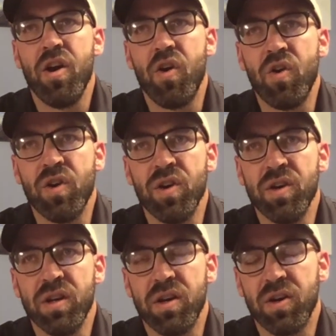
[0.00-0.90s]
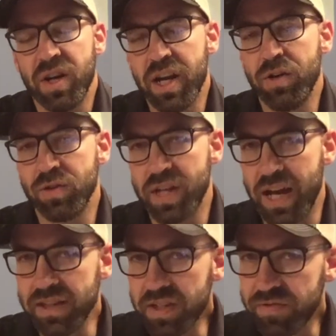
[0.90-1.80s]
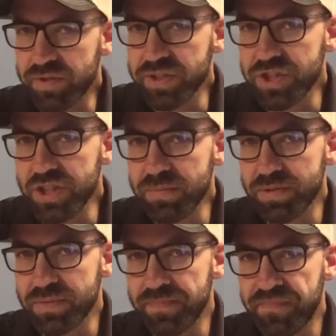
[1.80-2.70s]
are how godly friendships